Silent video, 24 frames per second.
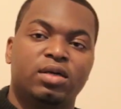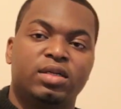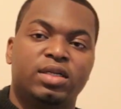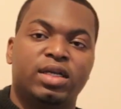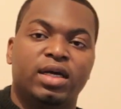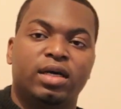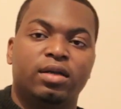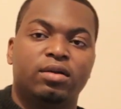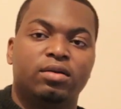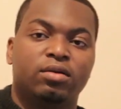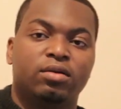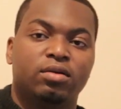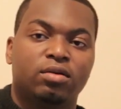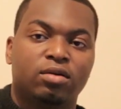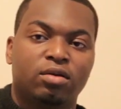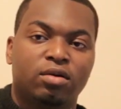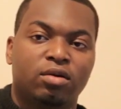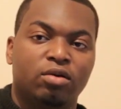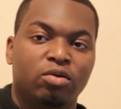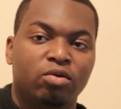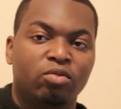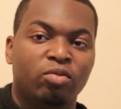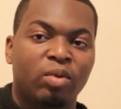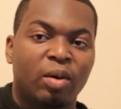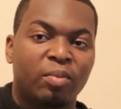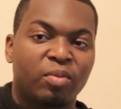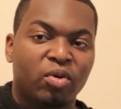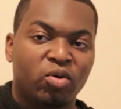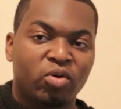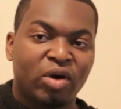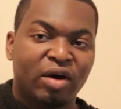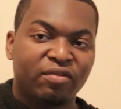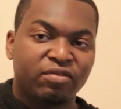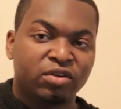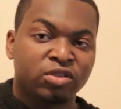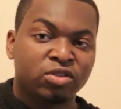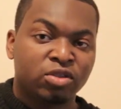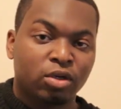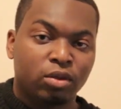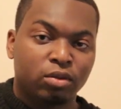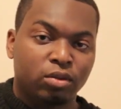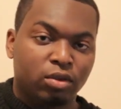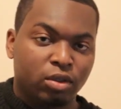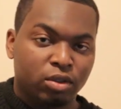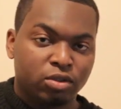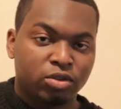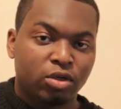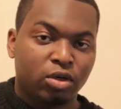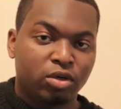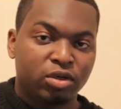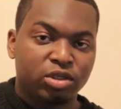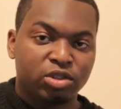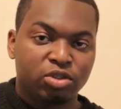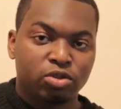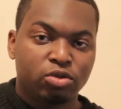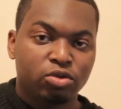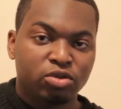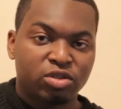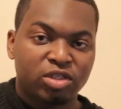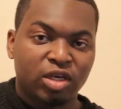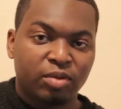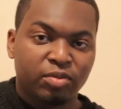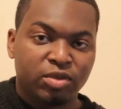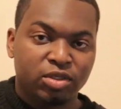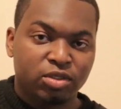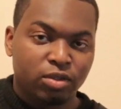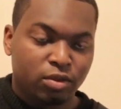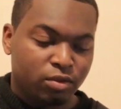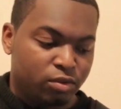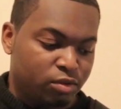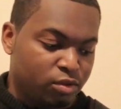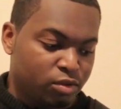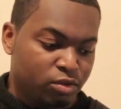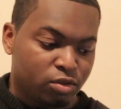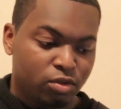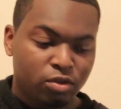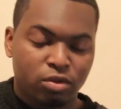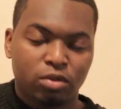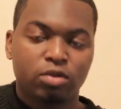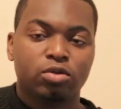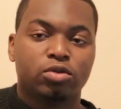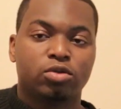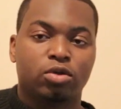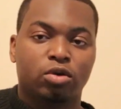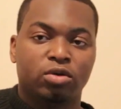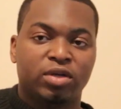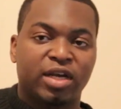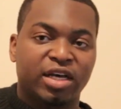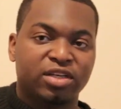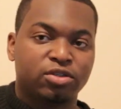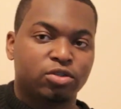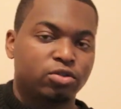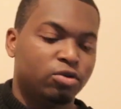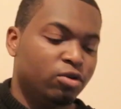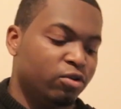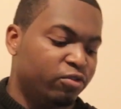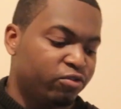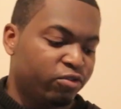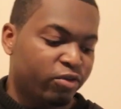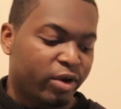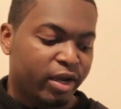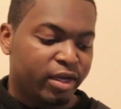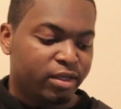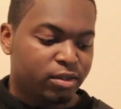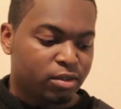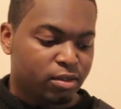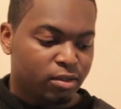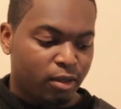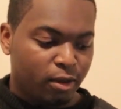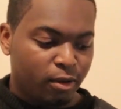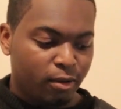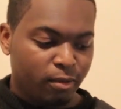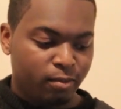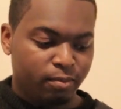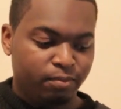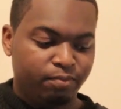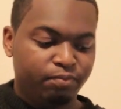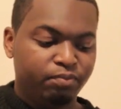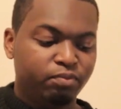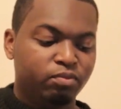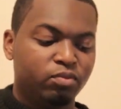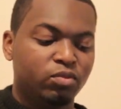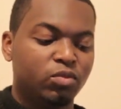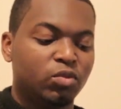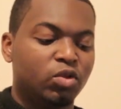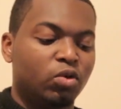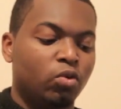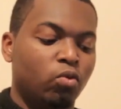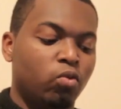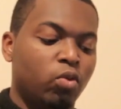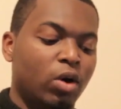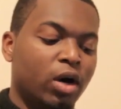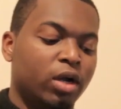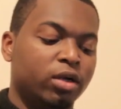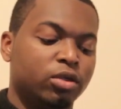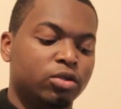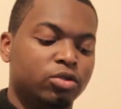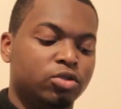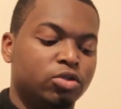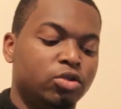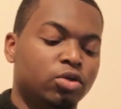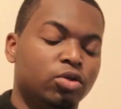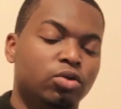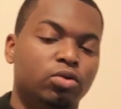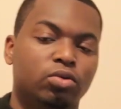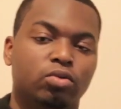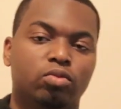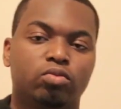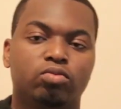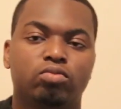then remember we have a tone. A tone is 2 semitones. So that's 2 frets. 1, 2.